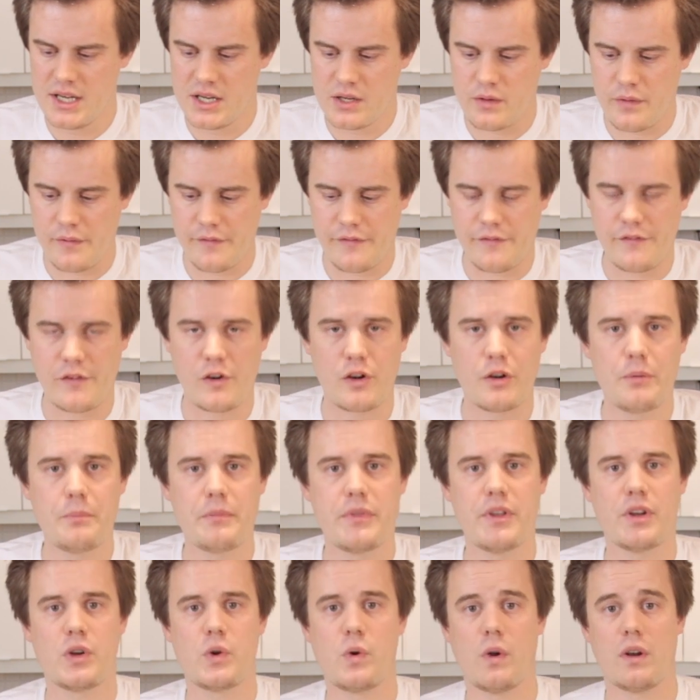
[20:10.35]
confirm
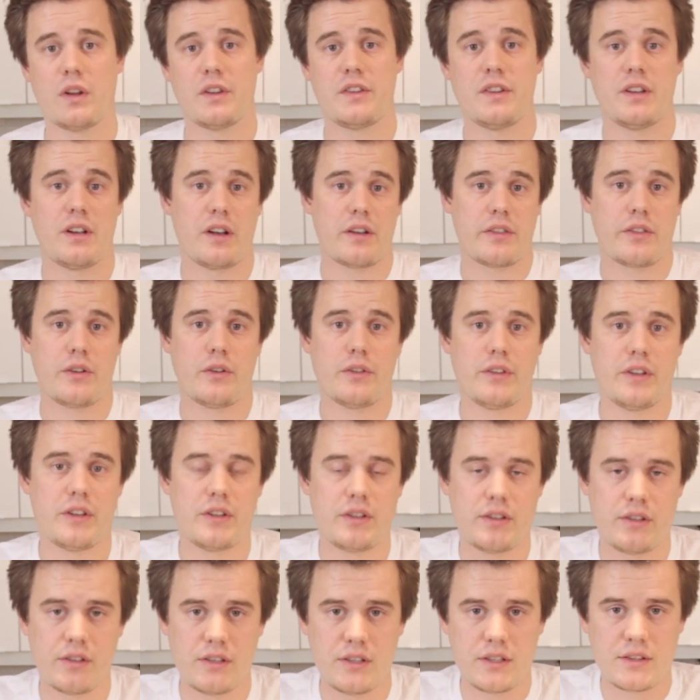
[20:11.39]
the quality I thought
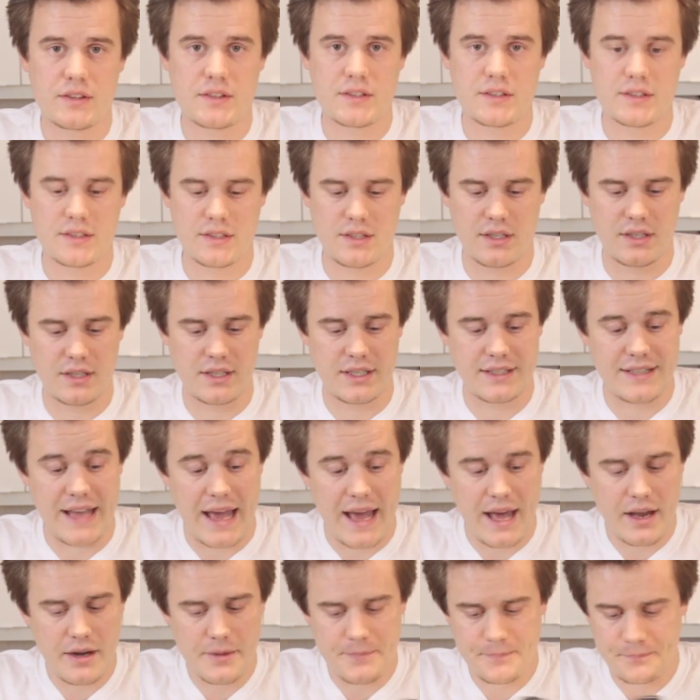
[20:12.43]
it
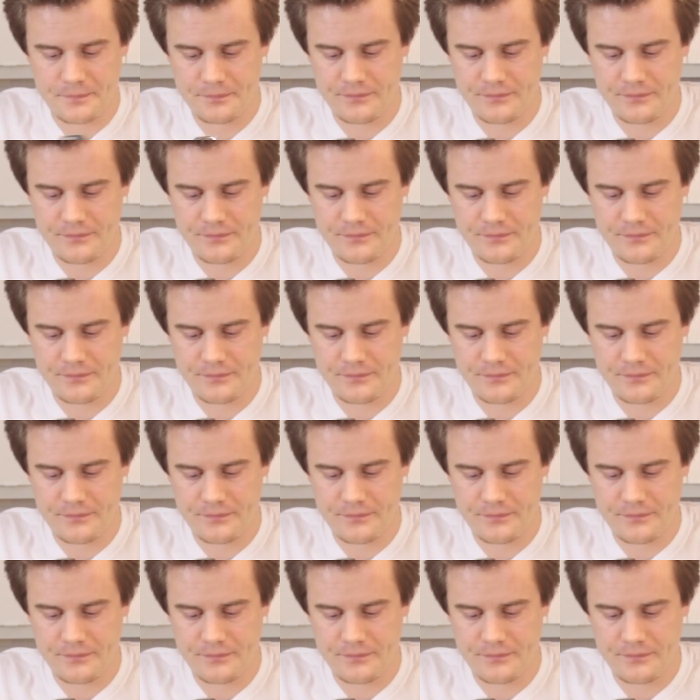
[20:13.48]
had.